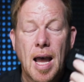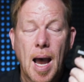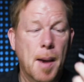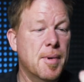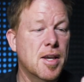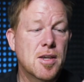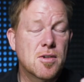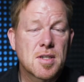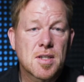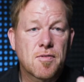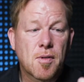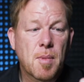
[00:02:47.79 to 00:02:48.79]
I'm going to use
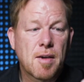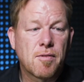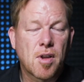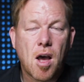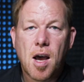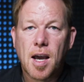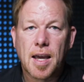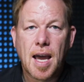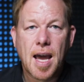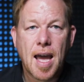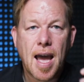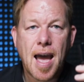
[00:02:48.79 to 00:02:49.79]
this for my vlog.
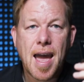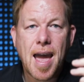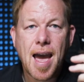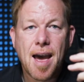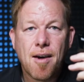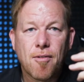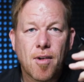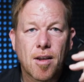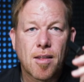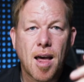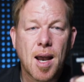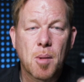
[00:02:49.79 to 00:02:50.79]
I, I have a
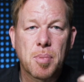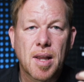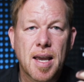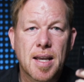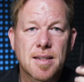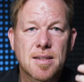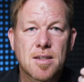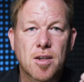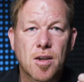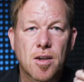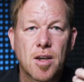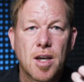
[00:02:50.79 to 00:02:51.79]
lot of plans
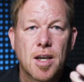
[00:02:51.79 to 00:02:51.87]
to